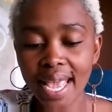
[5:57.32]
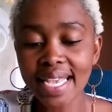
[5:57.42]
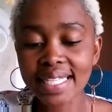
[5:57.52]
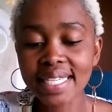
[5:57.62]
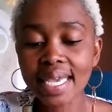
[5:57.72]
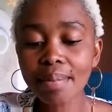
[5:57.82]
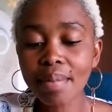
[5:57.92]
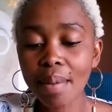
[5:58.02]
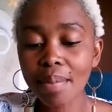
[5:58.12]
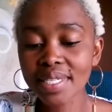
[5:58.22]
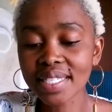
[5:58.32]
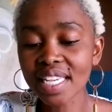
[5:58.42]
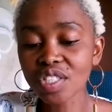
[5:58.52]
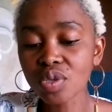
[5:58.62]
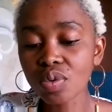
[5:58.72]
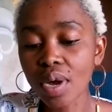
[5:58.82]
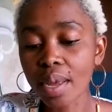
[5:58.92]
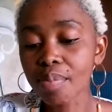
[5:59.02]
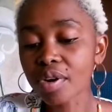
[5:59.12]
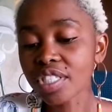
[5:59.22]
A team member say to
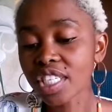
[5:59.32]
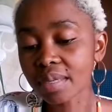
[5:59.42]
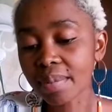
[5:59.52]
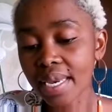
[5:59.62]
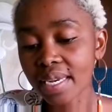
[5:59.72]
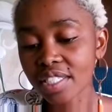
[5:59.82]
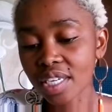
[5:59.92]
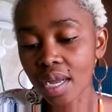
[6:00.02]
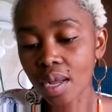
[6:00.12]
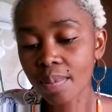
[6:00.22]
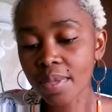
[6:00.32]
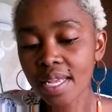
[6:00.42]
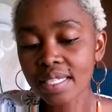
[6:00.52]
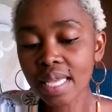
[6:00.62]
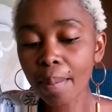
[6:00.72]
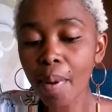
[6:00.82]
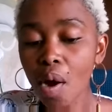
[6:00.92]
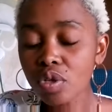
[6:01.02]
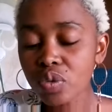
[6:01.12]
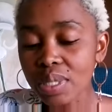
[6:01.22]
a project manager,
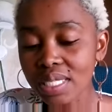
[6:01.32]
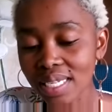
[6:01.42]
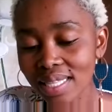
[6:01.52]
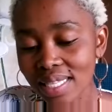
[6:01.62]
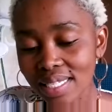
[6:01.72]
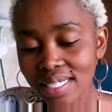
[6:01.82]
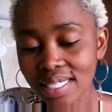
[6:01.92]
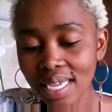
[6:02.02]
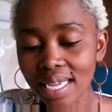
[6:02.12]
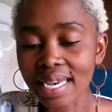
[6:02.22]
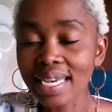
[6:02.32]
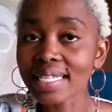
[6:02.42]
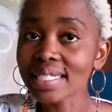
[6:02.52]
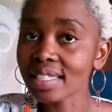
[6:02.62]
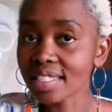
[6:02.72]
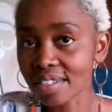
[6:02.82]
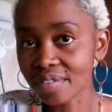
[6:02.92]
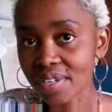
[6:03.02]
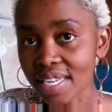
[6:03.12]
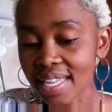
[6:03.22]
suppose we did this thing a little
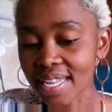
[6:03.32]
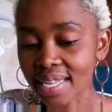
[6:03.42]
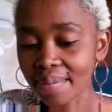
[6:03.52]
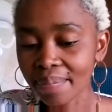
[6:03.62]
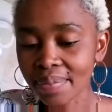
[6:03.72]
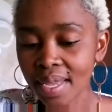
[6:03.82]
differently.